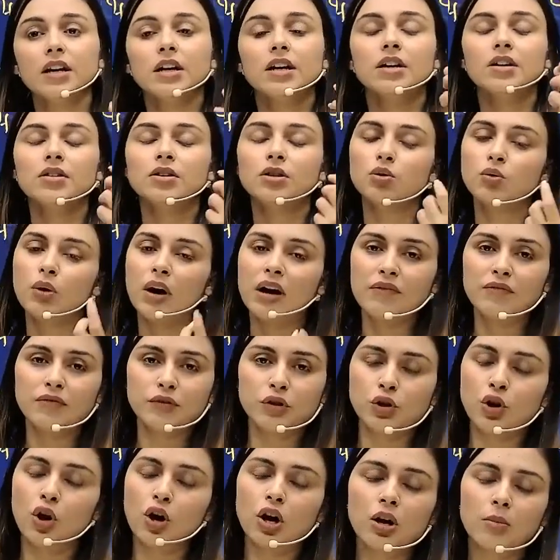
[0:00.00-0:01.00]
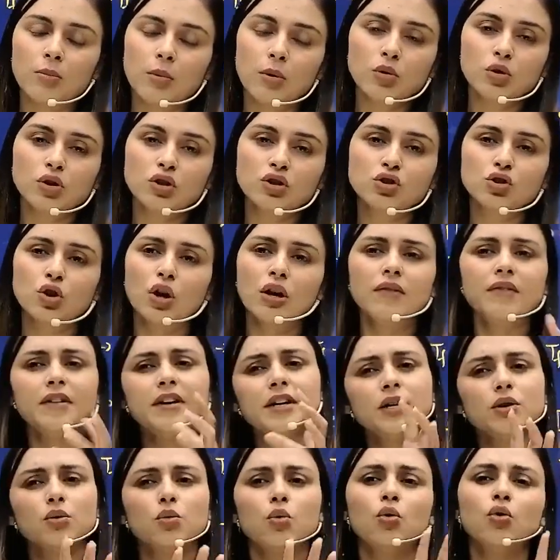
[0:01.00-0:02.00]
you have talk about a
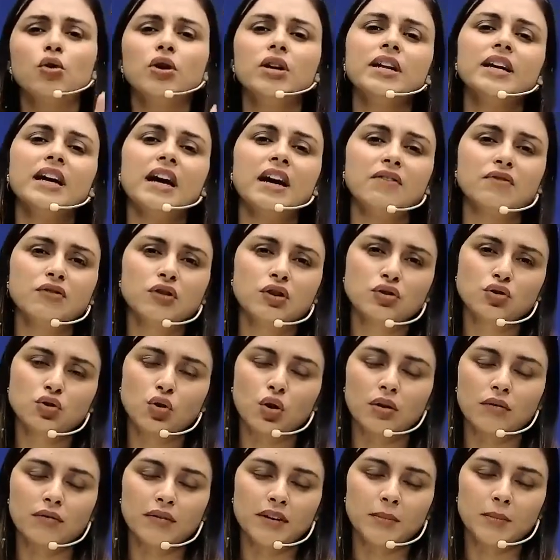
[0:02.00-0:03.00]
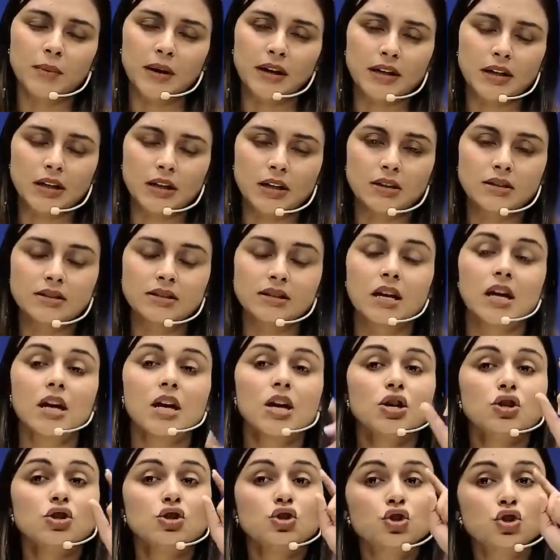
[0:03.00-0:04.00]
solvent you only have the solvent particles
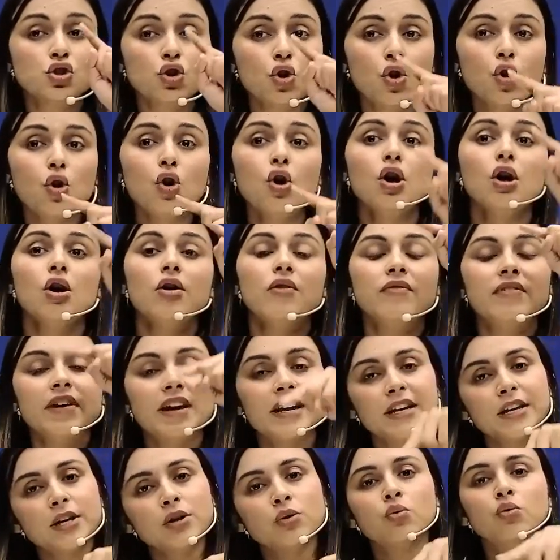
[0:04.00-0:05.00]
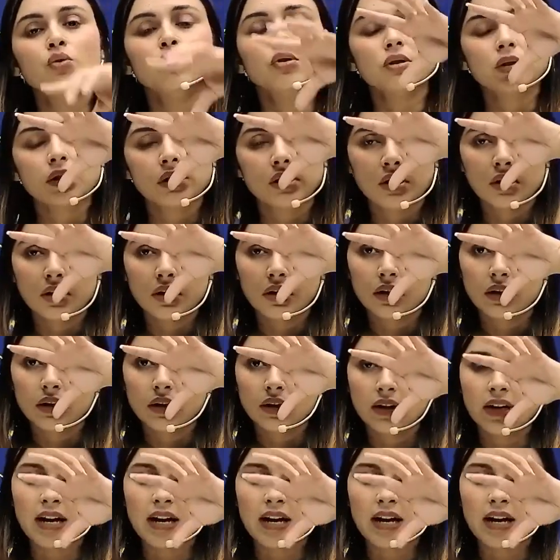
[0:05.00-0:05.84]
so when you uh,